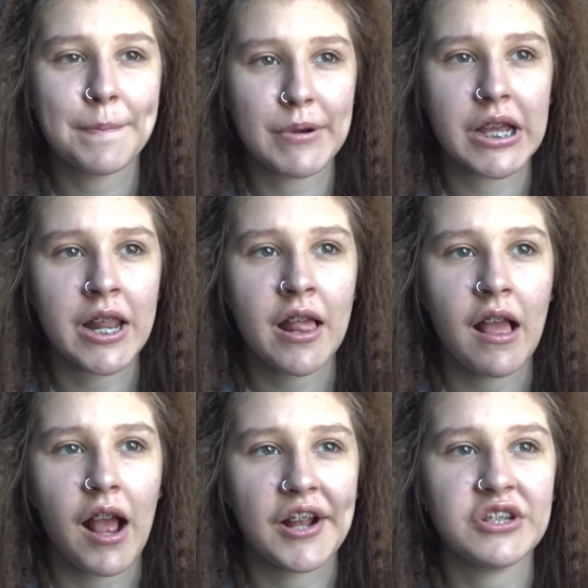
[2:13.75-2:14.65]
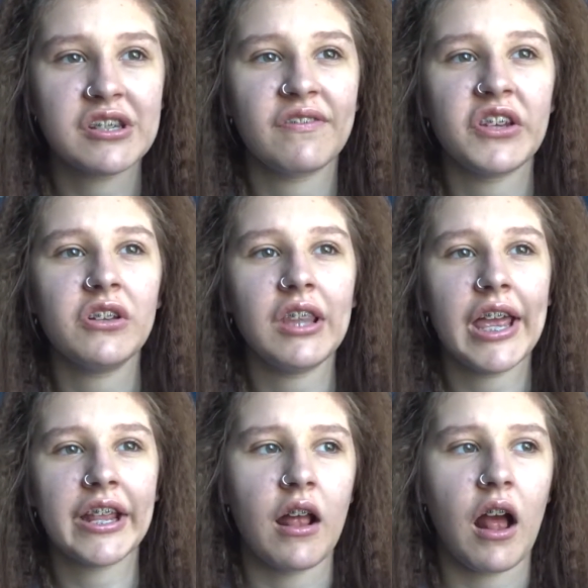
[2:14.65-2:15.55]
but I just feel
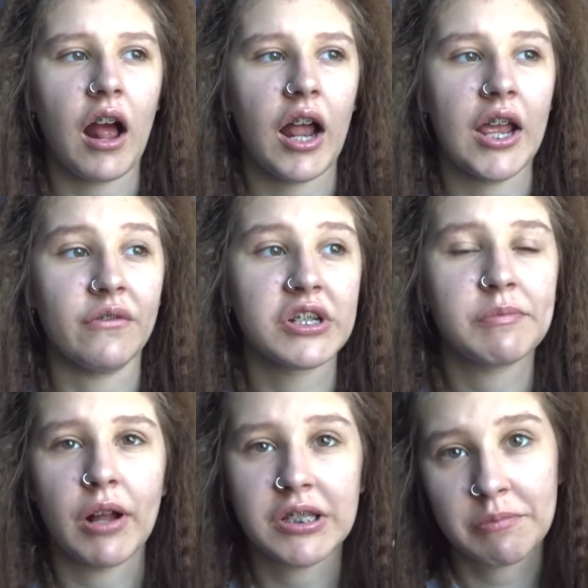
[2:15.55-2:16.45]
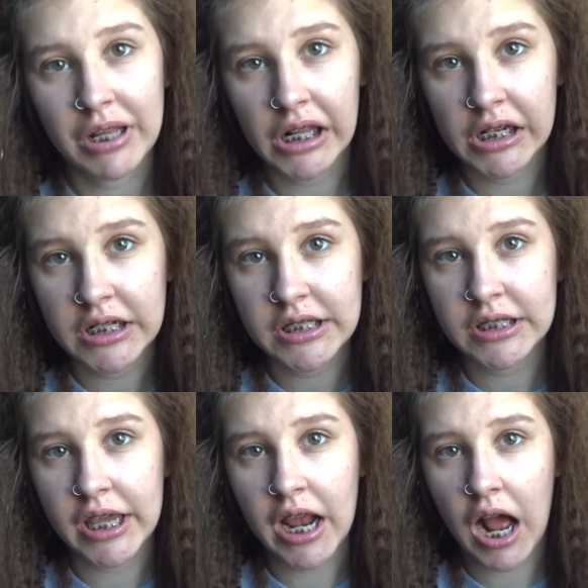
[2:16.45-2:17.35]
like I have responsibilities
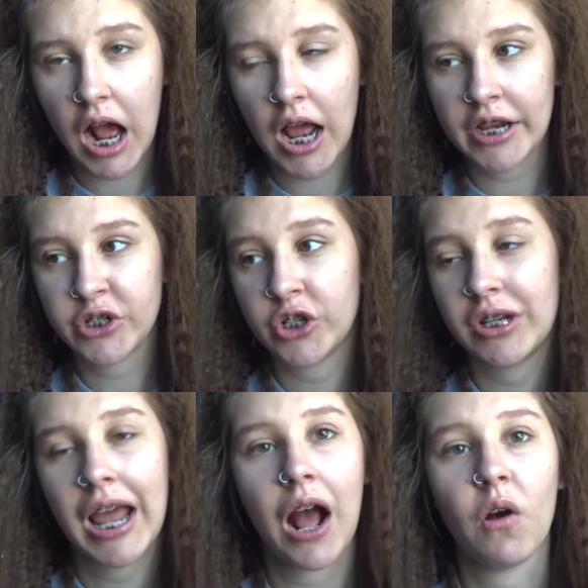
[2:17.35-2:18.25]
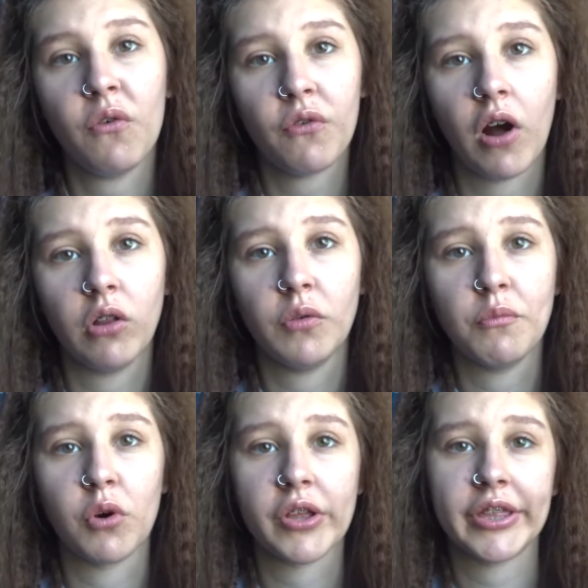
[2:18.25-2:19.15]
that I should now follow
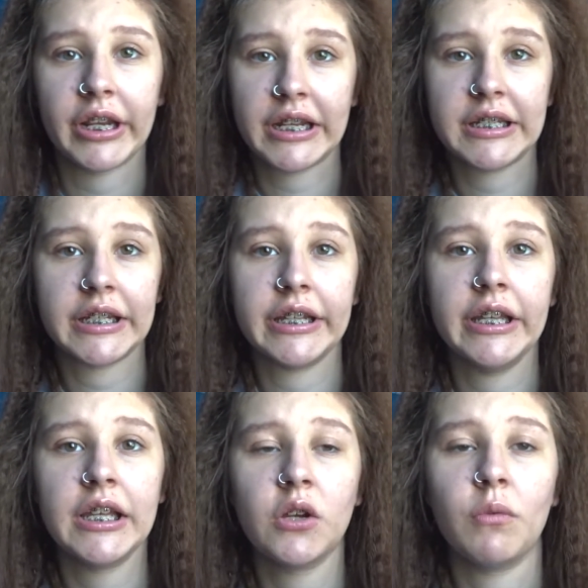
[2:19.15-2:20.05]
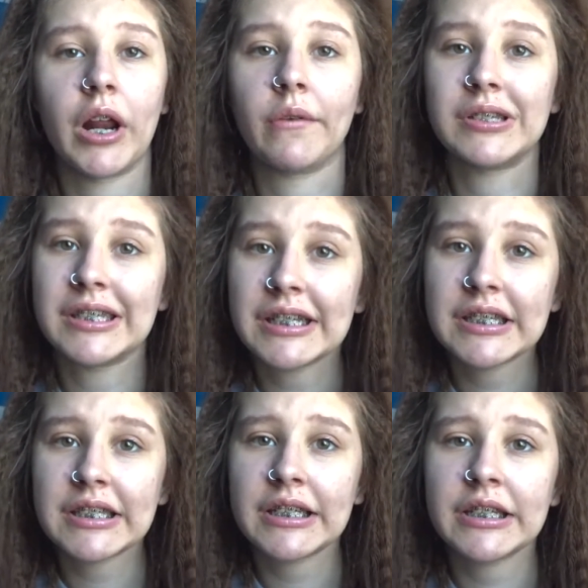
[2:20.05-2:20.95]
more than I did when I was
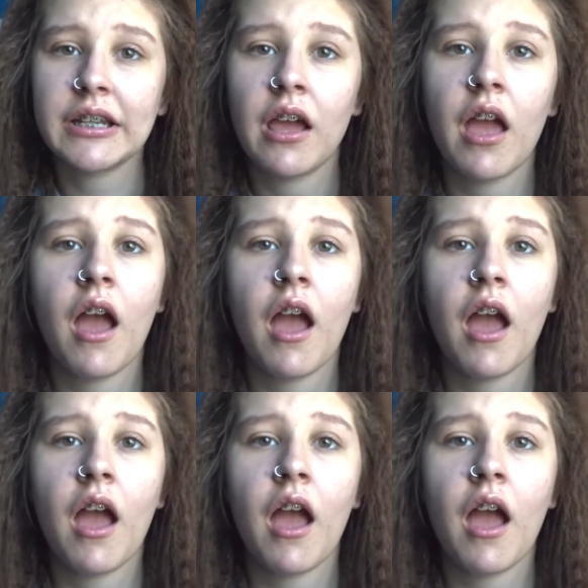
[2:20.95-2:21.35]
16.